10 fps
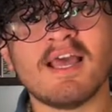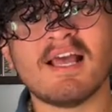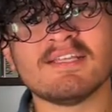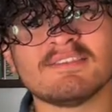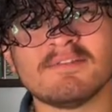
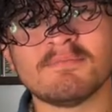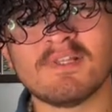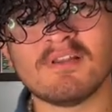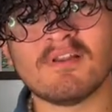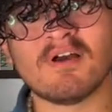has
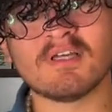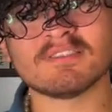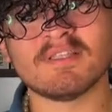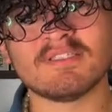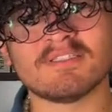been
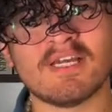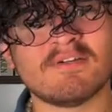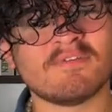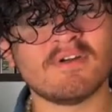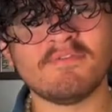lost inside
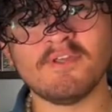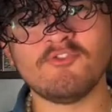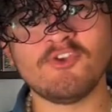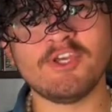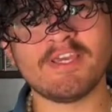of
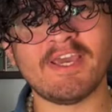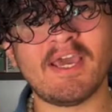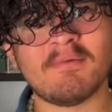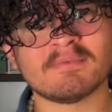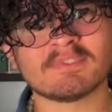refugee
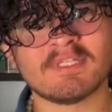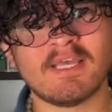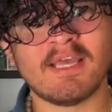camps